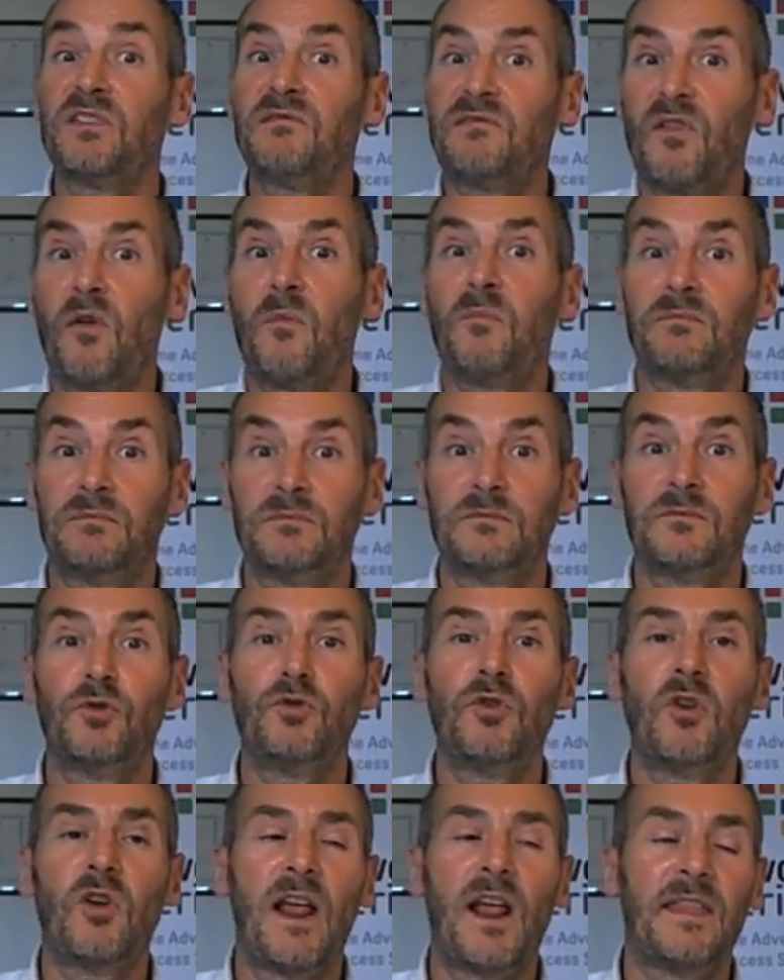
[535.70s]
from
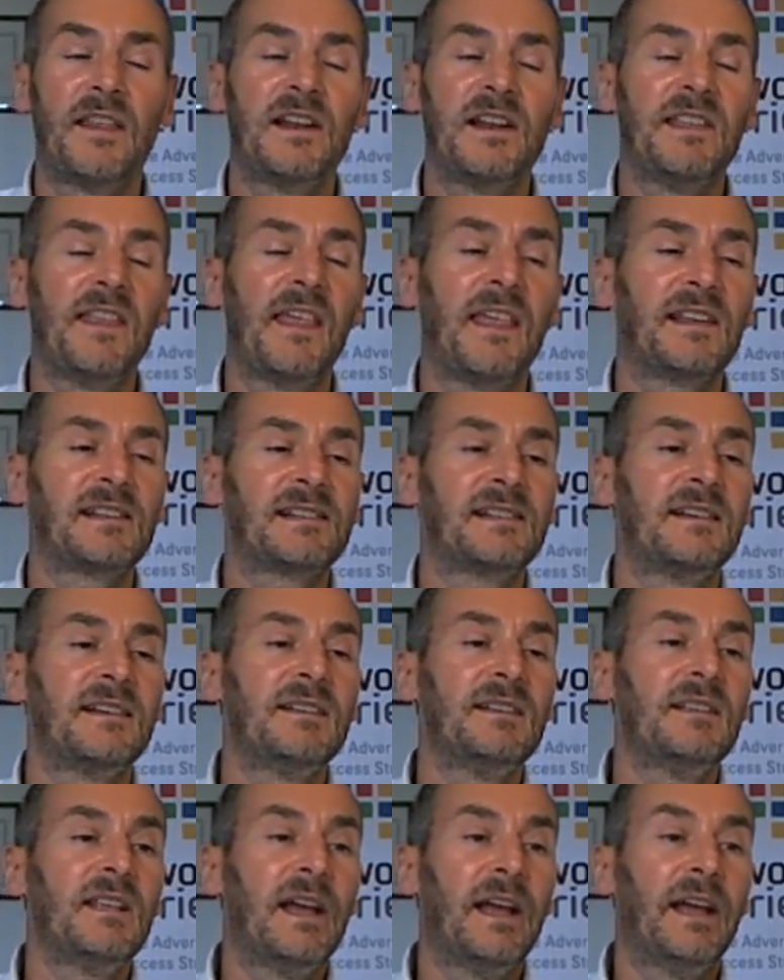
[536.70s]
Google Analytics.
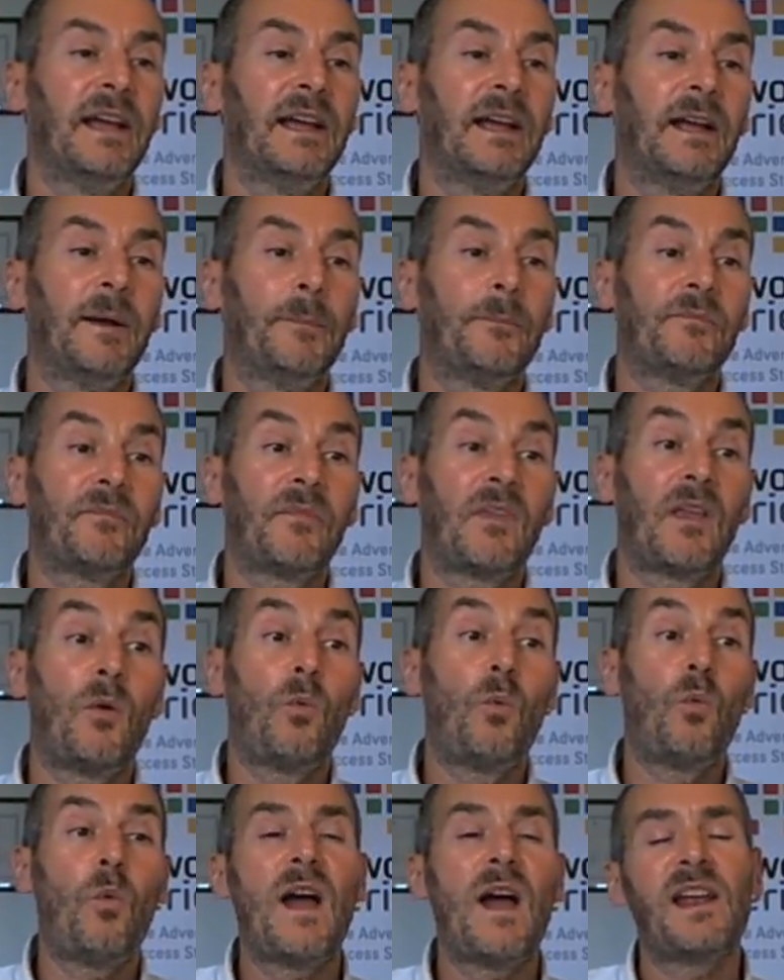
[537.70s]

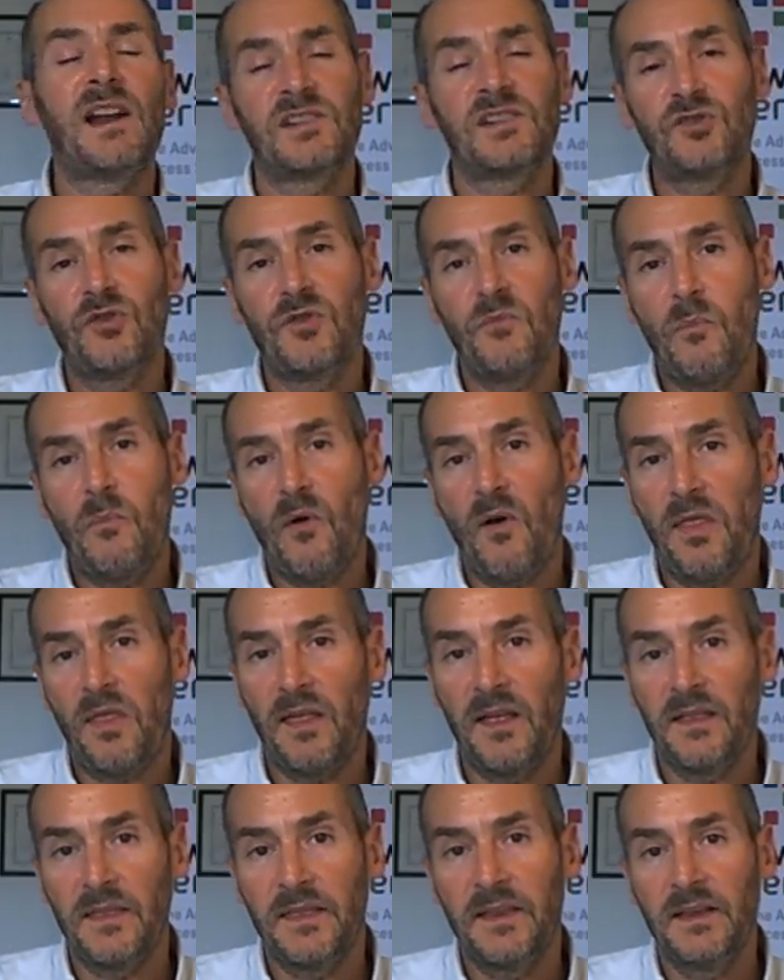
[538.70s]
Why are so
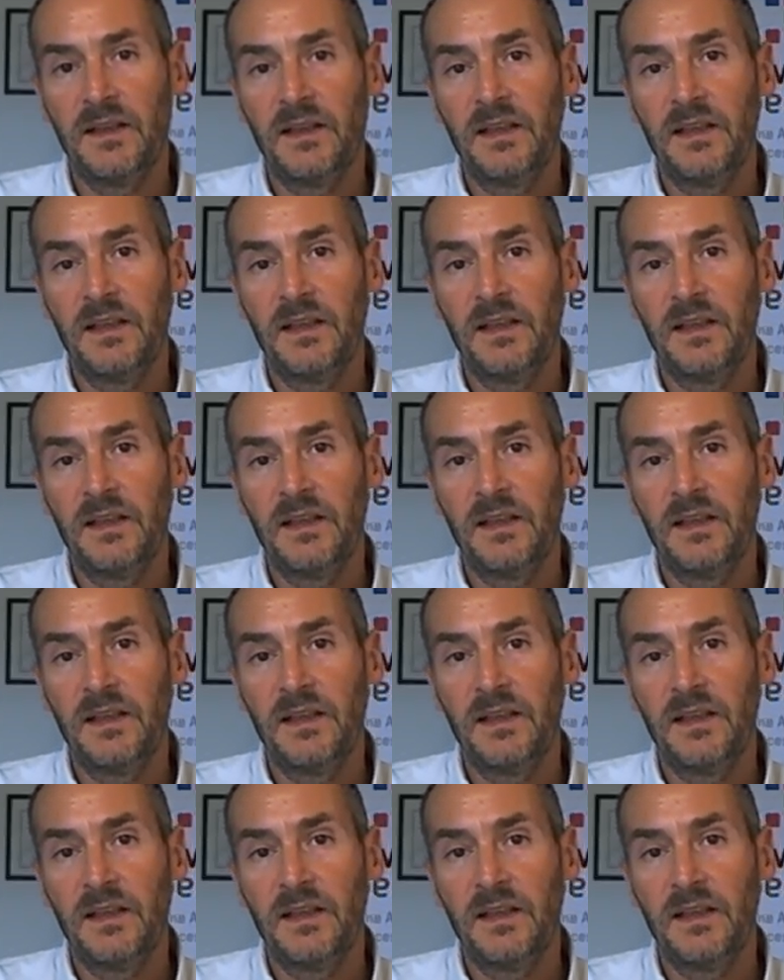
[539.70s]
important